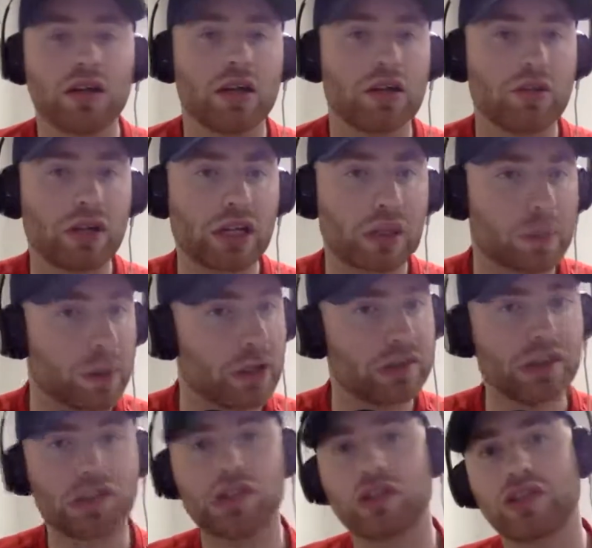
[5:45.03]

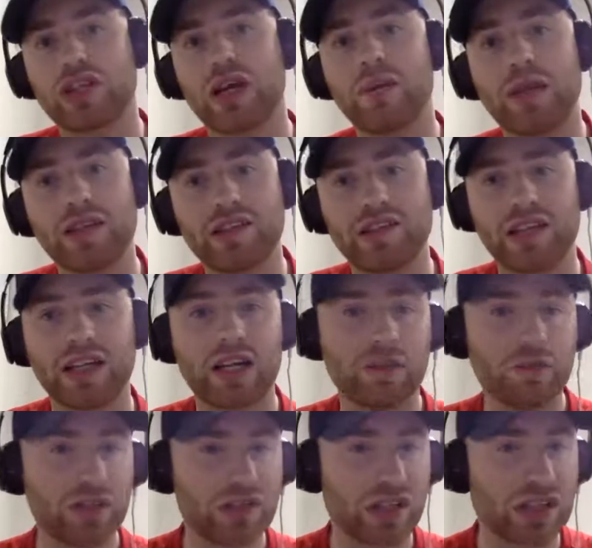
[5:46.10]
recompose ourselves, come out in the second
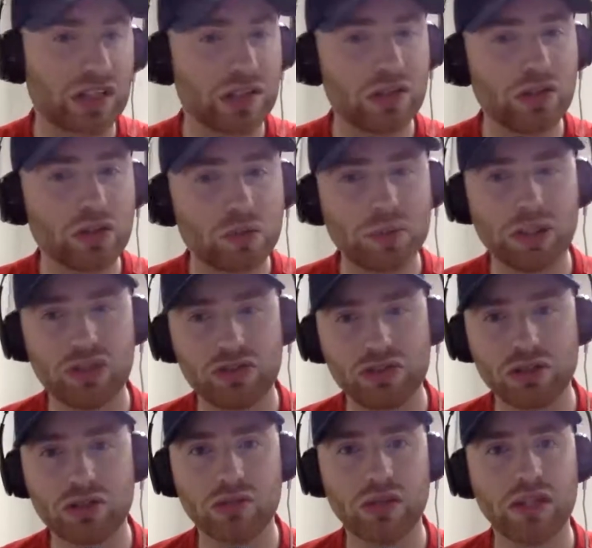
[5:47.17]
half. We started a little bit
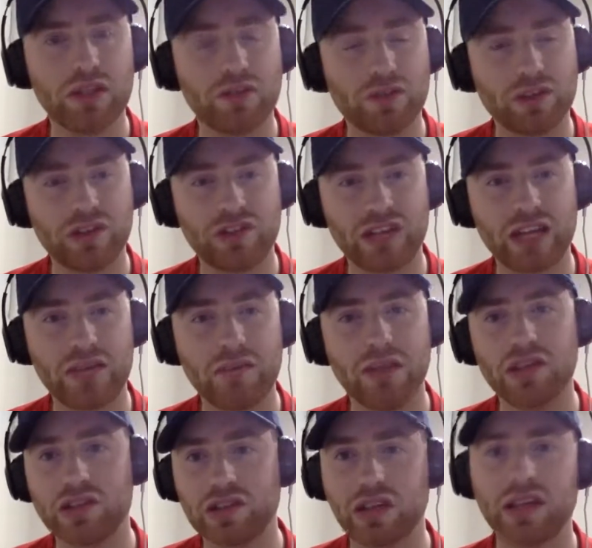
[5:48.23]
jittery in the first 10
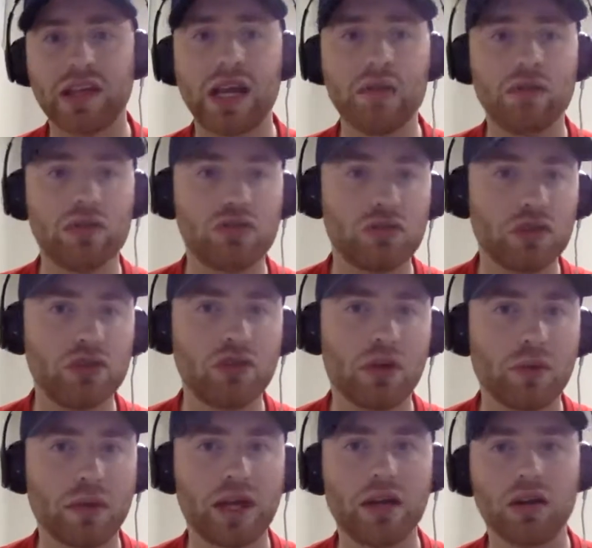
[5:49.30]
minutes. Southampton did
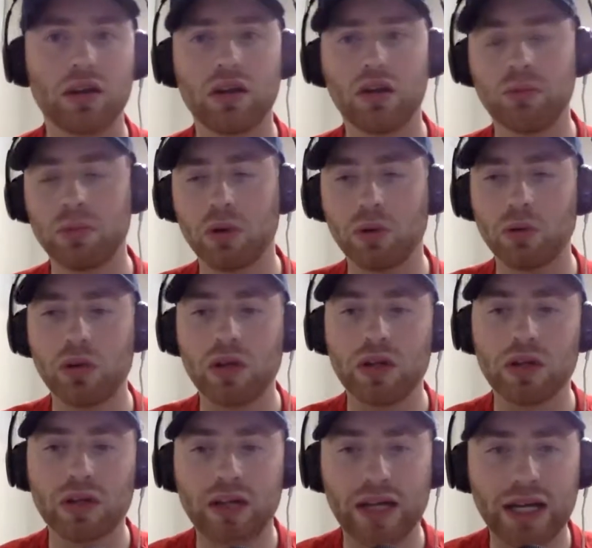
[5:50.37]
dominate a lot of the ball,
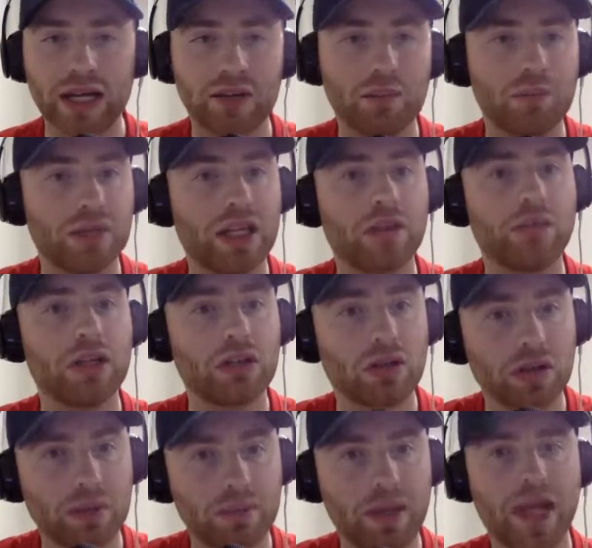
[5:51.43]
but then we
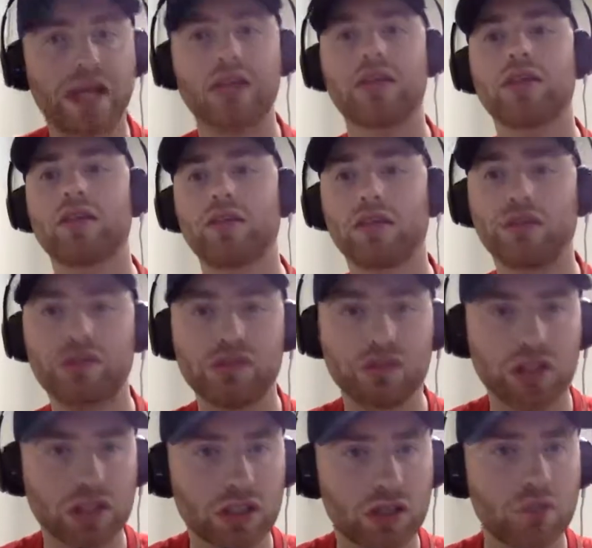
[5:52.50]
got it back. Obviously, we
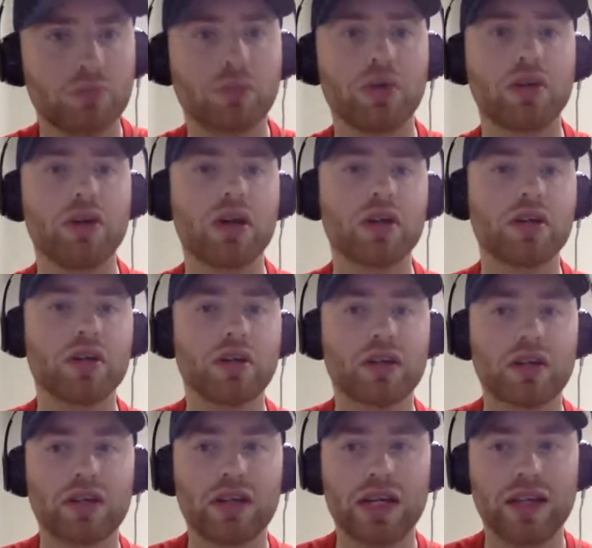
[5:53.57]
got the goal of Bruno,
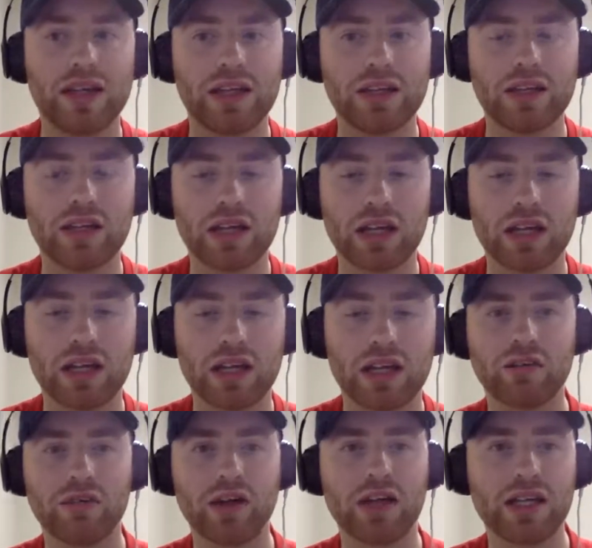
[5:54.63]
and then
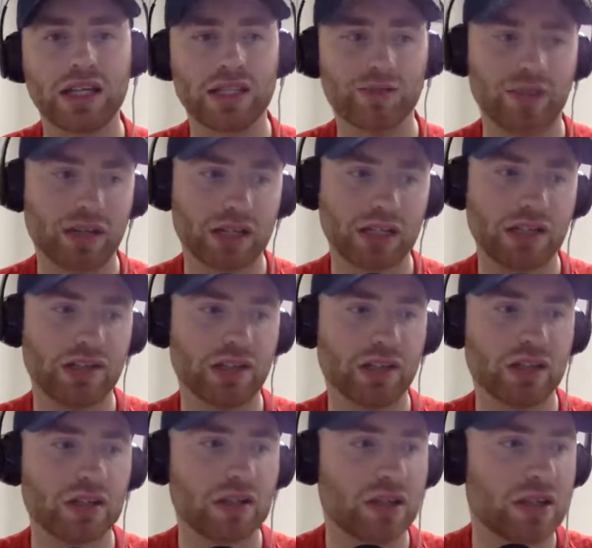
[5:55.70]
the Cavani.
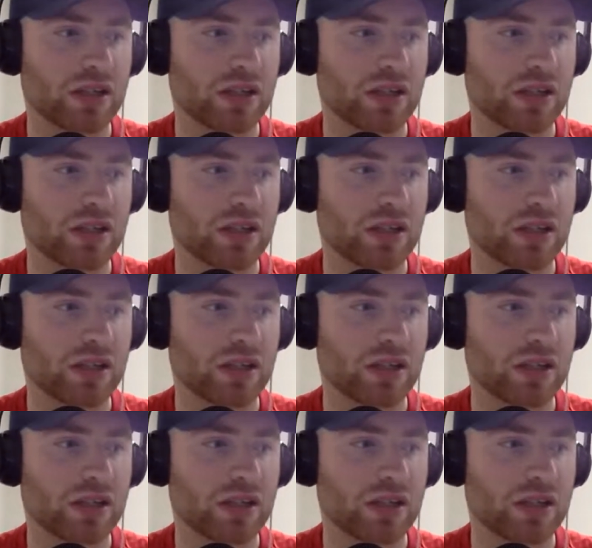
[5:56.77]
So